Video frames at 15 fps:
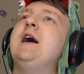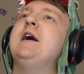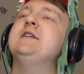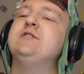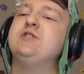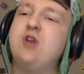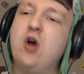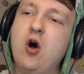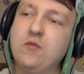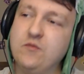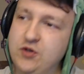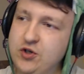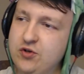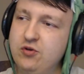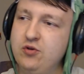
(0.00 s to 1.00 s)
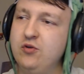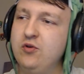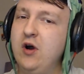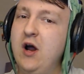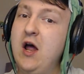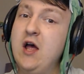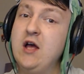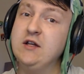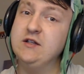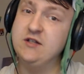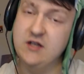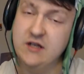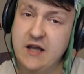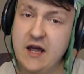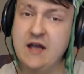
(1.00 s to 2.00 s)
has come true.
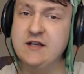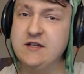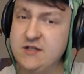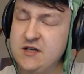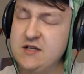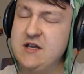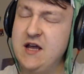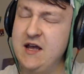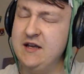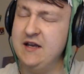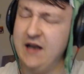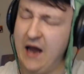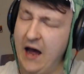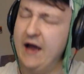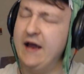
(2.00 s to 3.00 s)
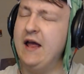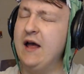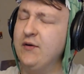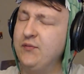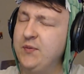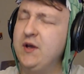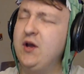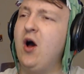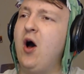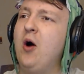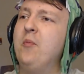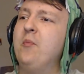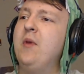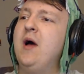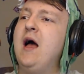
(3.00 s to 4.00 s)
Today is the day that I have become